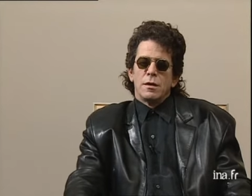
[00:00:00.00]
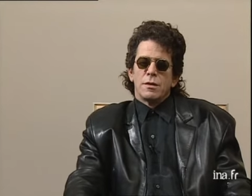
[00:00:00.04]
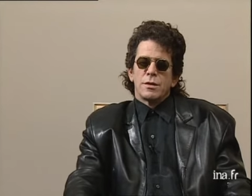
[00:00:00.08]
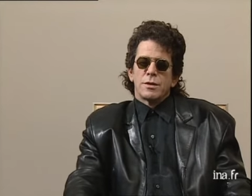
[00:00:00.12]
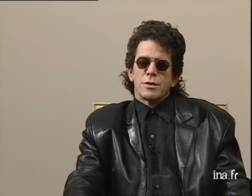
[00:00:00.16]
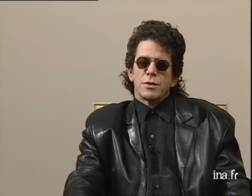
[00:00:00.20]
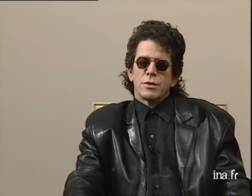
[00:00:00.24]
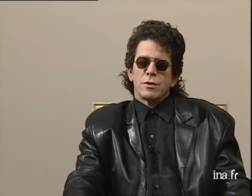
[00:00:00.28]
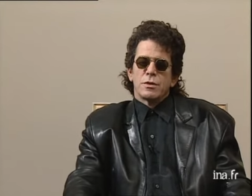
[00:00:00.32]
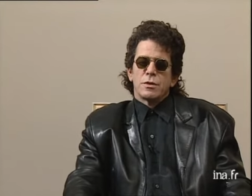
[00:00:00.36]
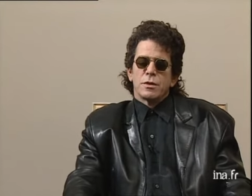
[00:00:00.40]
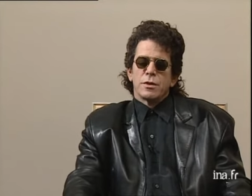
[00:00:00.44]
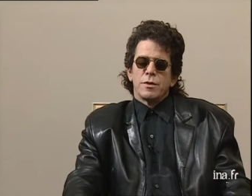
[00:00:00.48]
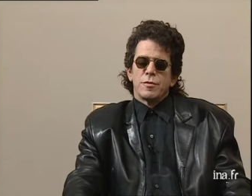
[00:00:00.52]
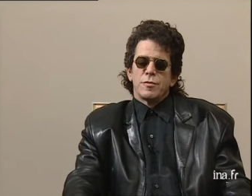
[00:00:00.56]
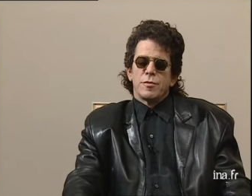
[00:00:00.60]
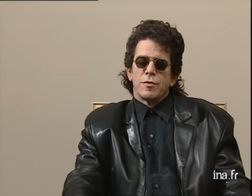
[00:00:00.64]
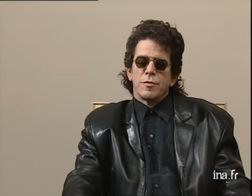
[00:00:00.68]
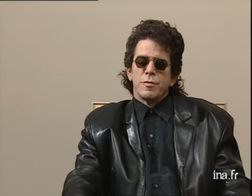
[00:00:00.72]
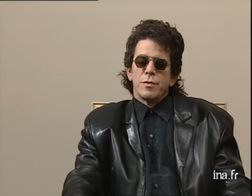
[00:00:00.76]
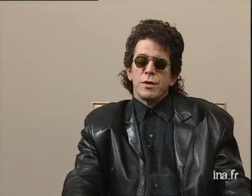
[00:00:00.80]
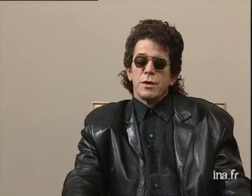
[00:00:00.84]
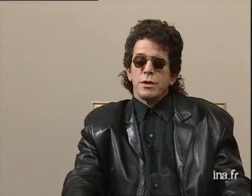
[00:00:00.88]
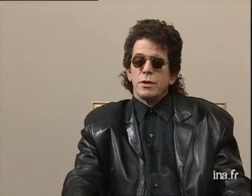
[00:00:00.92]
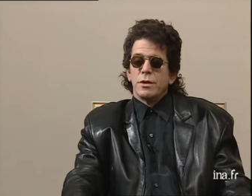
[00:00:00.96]
certainly
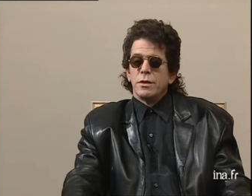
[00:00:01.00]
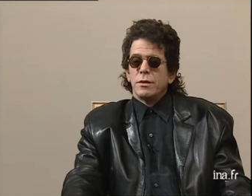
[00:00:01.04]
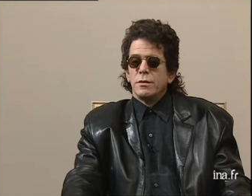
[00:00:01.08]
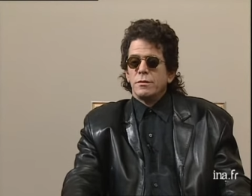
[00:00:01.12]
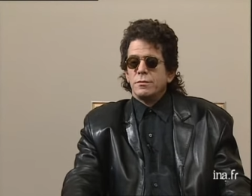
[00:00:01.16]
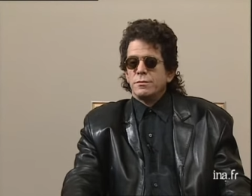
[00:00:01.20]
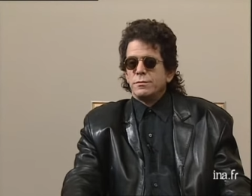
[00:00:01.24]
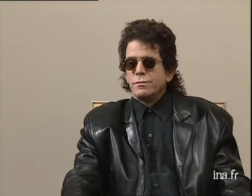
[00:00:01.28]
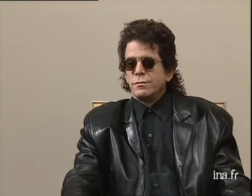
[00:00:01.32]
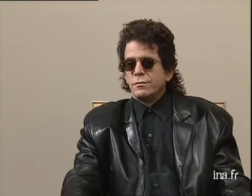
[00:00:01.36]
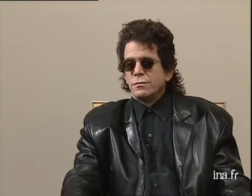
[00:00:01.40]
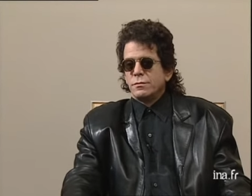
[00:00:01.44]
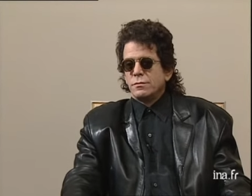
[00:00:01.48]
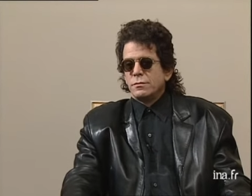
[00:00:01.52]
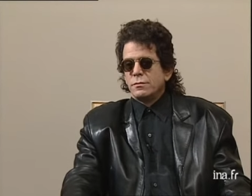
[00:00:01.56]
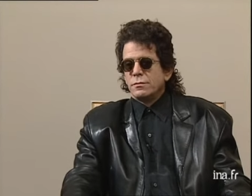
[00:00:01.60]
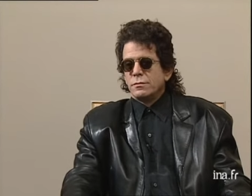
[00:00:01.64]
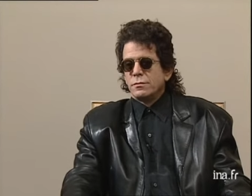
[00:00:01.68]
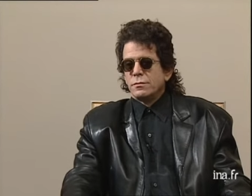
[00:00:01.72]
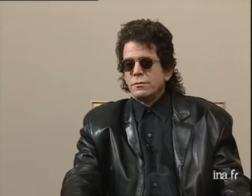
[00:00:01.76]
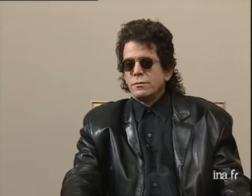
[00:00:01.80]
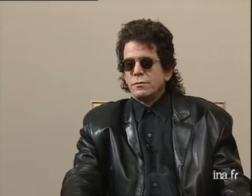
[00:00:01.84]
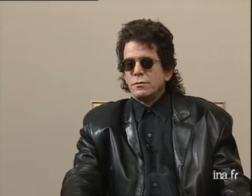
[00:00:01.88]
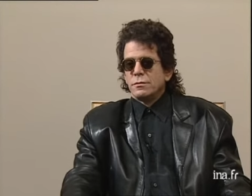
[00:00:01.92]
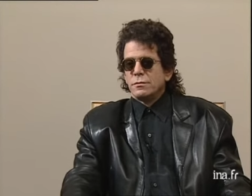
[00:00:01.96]
for me,
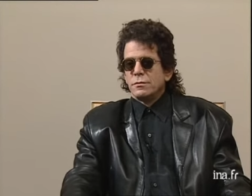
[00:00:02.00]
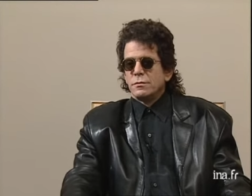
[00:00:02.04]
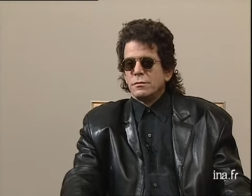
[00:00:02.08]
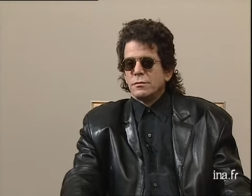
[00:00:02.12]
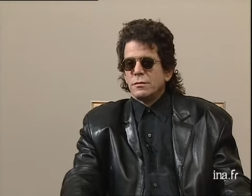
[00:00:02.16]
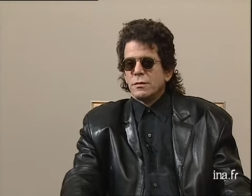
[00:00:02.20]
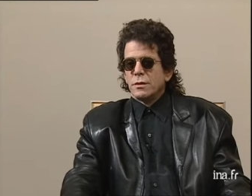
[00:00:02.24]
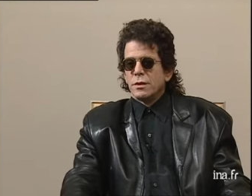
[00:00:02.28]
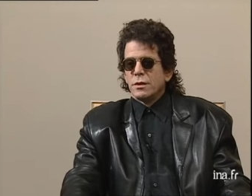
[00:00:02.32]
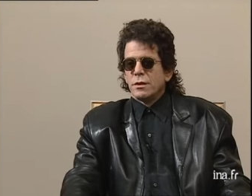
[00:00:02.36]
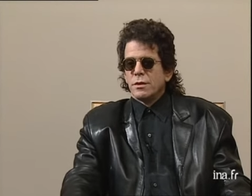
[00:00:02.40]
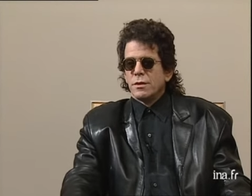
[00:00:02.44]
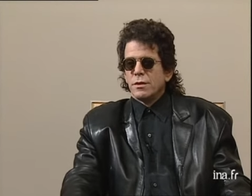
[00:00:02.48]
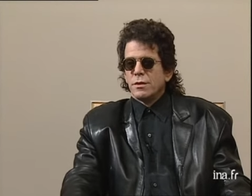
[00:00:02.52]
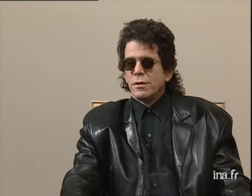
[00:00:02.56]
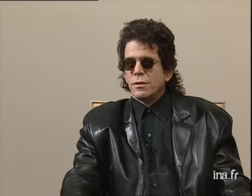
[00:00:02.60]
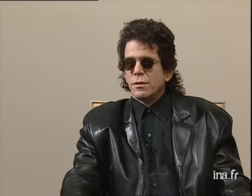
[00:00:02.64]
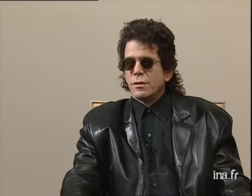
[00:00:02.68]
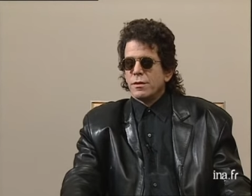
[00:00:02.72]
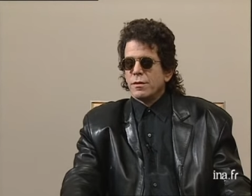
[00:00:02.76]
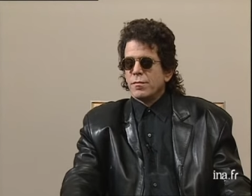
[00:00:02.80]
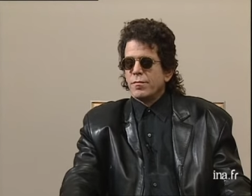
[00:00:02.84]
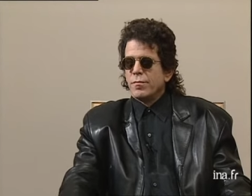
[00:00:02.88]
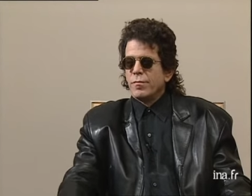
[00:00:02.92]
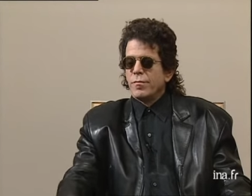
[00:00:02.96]
uh,
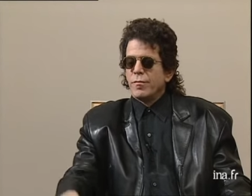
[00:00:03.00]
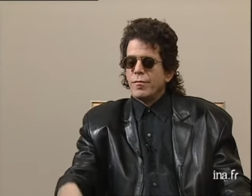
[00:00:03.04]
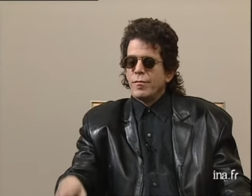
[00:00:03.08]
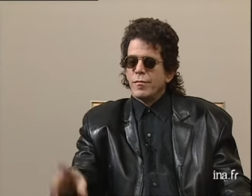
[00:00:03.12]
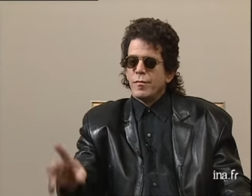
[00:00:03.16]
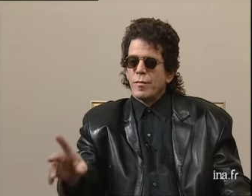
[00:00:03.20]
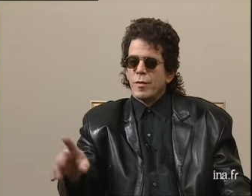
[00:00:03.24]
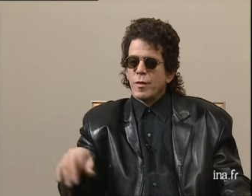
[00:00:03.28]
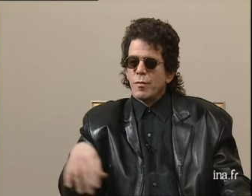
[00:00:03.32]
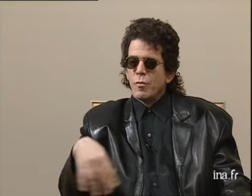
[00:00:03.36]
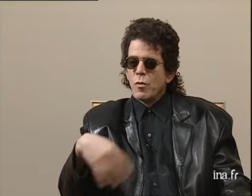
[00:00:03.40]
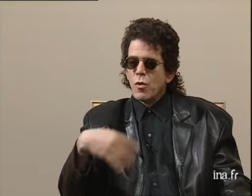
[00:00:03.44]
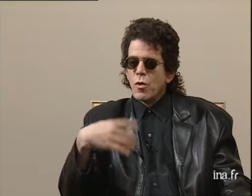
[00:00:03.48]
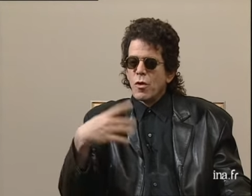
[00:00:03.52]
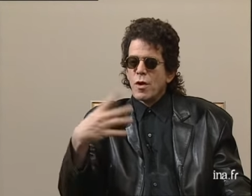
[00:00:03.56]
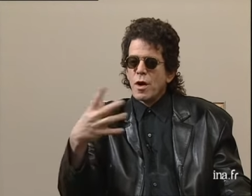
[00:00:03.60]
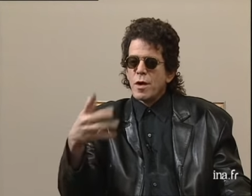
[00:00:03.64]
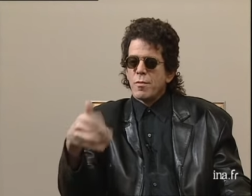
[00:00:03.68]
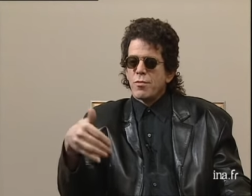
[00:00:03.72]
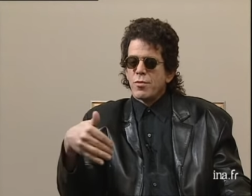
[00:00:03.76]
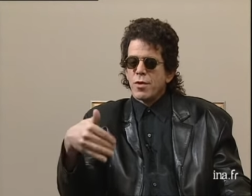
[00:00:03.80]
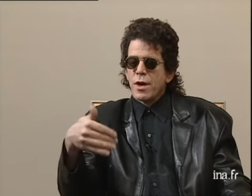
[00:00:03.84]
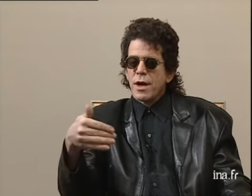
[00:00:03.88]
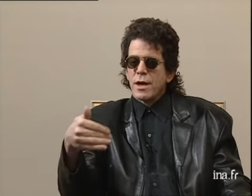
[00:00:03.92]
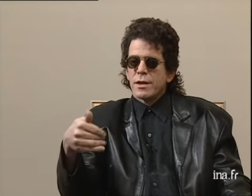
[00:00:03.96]
the more
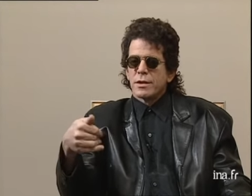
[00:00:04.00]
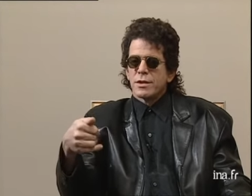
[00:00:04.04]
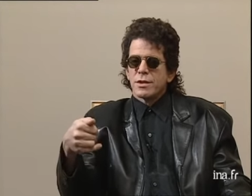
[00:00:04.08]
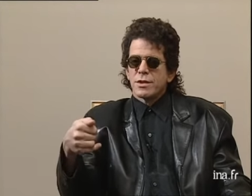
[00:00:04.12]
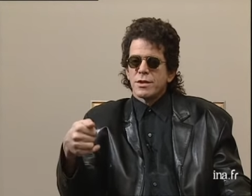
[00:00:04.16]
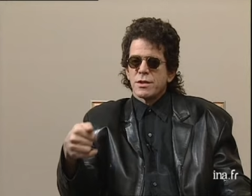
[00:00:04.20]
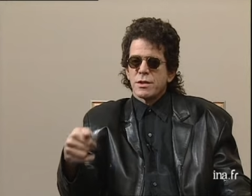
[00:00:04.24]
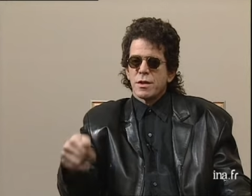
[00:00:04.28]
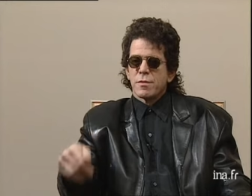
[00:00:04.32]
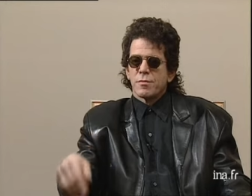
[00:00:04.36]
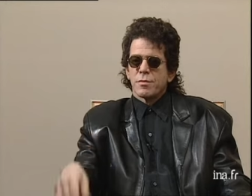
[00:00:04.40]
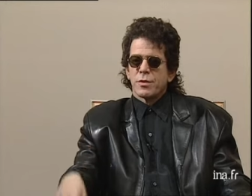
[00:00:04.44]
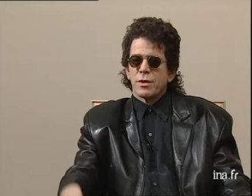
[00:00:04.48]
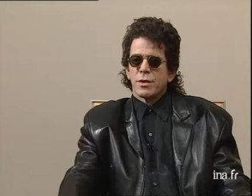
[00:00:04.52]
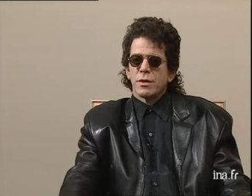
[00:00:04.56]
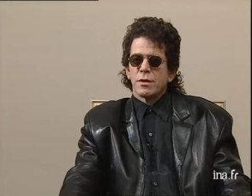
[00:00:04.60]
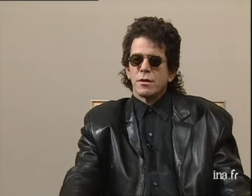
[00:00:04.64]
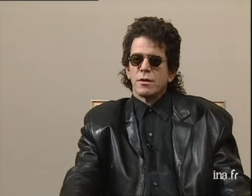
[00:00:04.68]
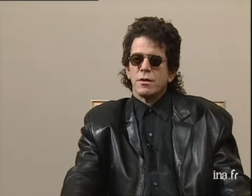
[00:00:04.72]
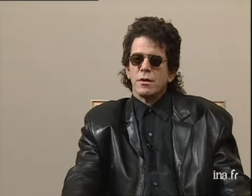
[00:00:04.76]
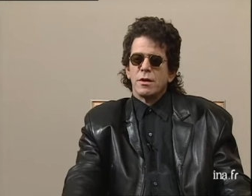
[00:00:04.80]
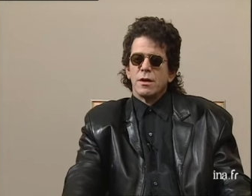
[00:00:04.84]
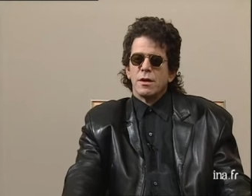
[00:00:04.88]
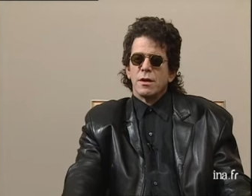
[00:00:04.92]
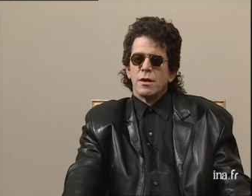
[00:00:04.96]
I practice
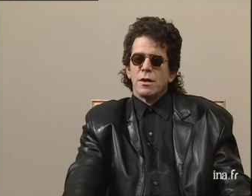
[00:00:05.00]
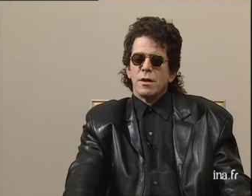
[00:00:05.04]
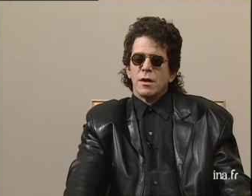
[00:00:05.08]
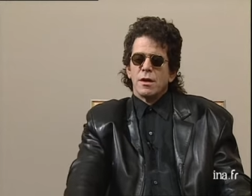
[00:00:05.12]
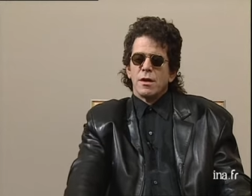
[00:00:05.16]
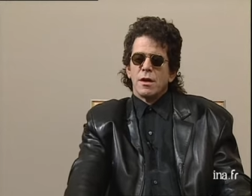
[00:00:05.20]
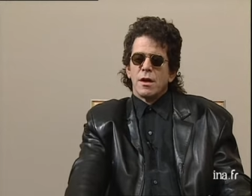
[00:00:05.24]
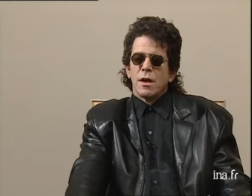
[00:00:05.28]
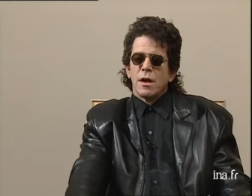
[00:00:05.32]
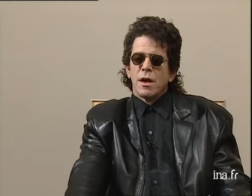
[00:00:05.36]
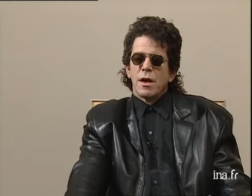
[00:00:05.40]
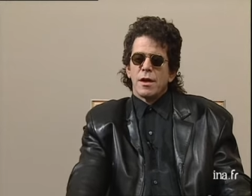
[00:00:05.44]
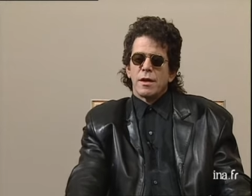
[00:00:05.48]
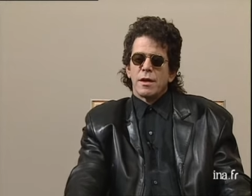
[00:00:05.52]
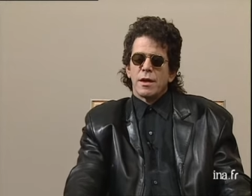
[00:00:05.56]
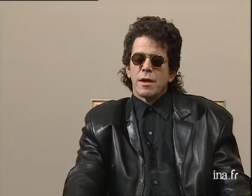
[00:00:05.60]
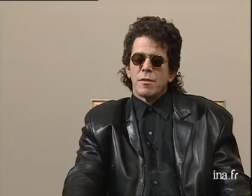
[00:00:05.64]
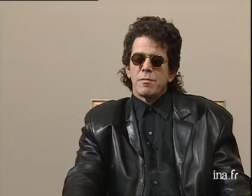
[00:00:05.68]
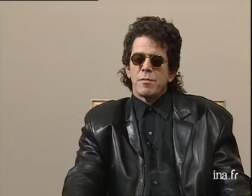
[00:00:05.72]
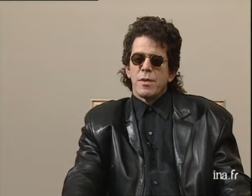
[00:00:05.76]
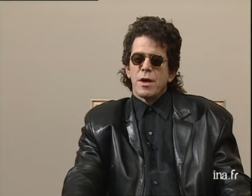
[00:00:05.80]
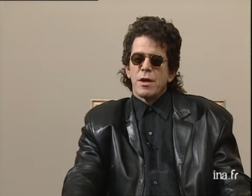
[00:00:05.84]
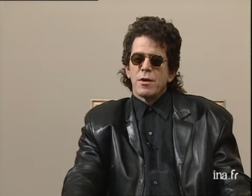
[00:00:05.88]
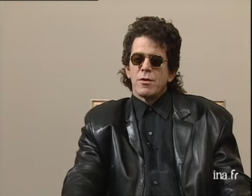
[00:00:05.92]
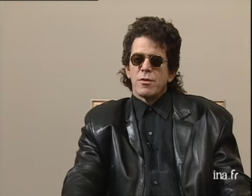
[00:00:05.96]
something, I
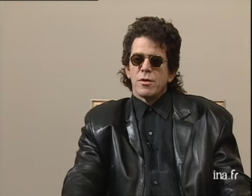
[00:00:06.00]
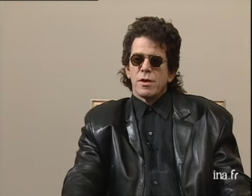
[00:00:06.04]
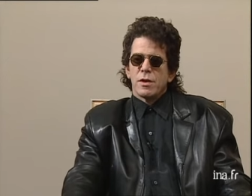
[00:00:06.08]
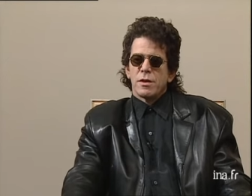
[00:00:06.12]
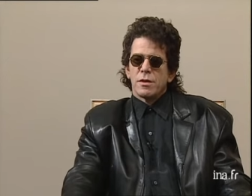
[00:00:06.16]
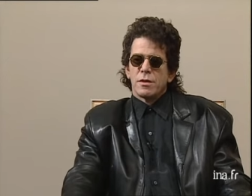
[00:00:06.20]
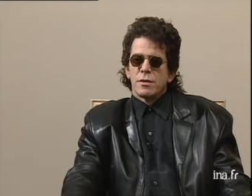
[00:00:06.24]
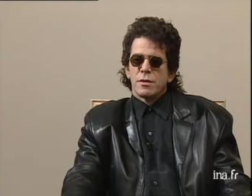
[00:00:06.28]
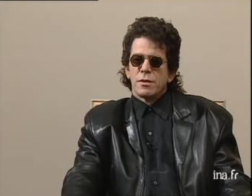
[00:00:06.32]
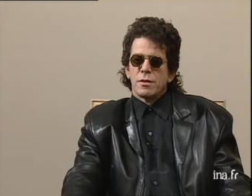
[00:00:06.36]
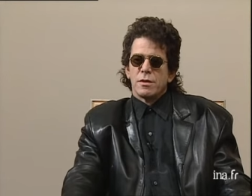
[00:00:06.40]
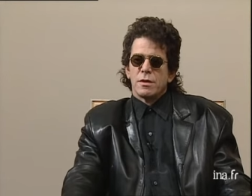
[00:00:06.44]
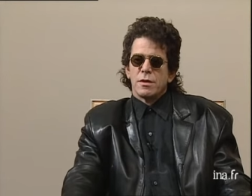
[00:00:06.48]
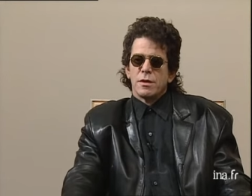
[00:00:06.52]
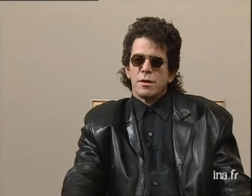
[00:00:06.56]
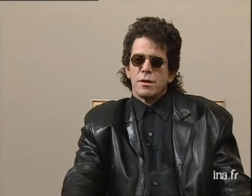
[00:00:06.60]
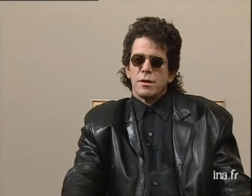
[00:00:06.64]
get better at it.